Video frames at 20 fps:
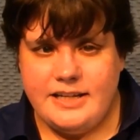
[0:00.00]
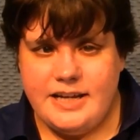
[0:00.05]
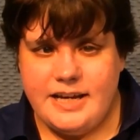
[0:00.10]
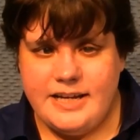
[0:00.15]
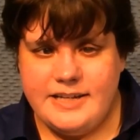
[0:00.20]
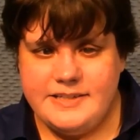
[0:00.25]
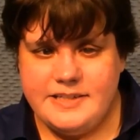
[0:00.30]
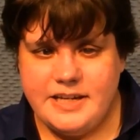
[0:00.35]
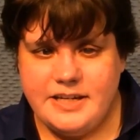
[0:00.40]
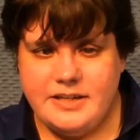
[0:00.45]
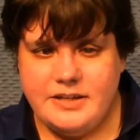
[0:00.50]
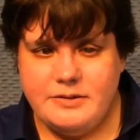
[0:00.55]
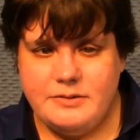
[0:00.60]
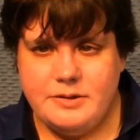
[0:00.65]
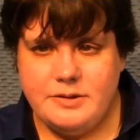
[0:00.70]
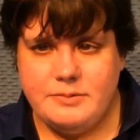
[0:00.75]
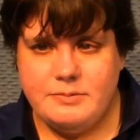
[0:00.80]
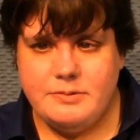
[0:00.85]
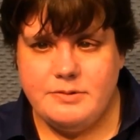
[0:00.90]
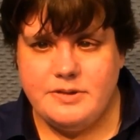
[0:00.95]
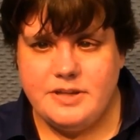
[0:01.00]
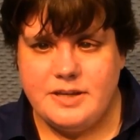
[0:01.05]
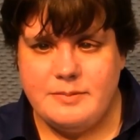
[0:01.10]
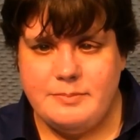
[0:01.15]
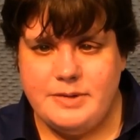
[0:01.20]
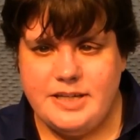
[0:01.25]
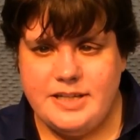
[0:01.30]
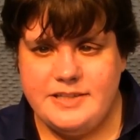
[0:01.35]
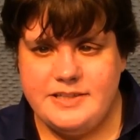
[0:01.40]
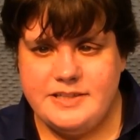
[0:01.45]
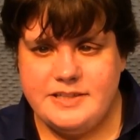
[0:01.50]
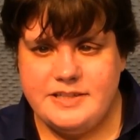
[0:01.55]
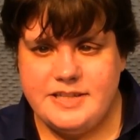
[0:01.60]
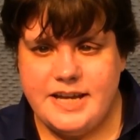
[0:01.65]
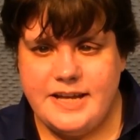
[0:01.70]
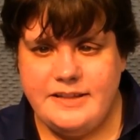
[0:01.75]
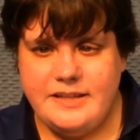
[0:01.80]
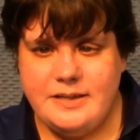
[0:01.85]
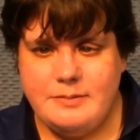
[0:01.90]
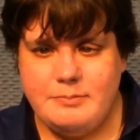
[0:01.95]
And as I go through them,
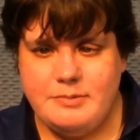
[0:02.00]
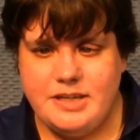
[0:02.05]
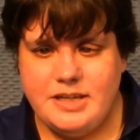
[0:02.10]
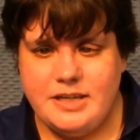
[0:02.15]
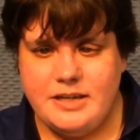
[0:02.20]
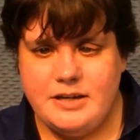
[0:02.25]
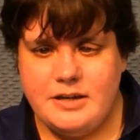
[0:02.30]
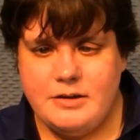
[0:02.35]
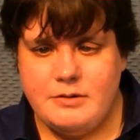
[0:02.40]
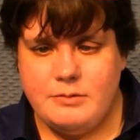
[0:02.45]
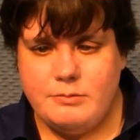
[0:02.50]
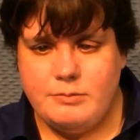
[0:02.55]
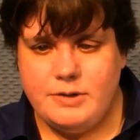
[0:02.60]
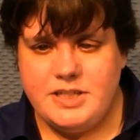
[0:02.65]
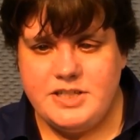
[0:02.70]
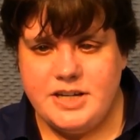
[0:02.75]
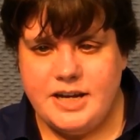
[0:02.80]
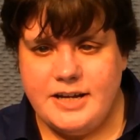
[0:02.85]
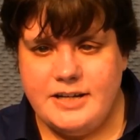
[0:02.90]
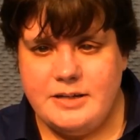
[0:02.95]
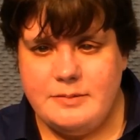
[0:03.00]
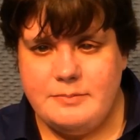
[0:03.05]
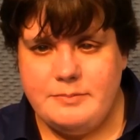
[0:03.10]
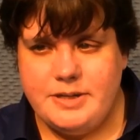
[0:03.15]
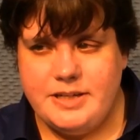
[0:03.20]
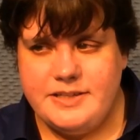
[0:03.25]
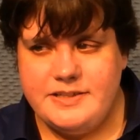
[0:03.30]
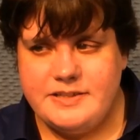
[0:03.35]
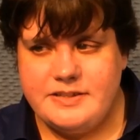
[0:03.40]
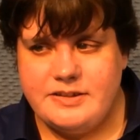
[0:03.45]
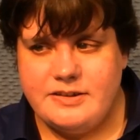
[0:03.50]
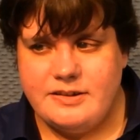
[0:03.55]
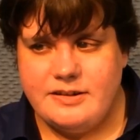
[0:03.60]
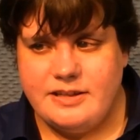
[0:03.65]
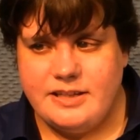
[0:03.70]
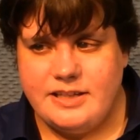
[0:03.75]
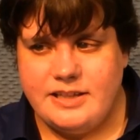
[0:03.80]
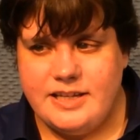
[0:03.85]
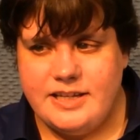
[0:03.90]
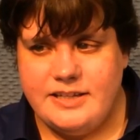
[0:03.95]
it's telling me which item it's
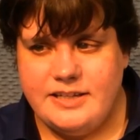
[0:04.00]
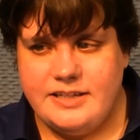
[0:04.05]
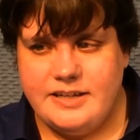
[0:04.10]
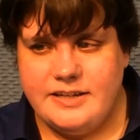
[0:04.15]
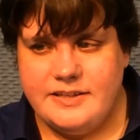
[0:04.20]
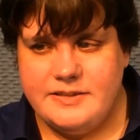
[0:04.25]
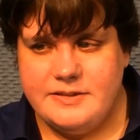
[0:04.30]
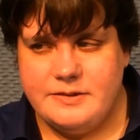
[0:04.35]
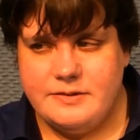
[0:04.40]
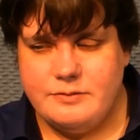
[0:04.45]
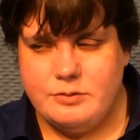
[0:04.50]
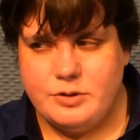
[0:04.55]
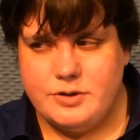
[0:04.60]
currently landing on.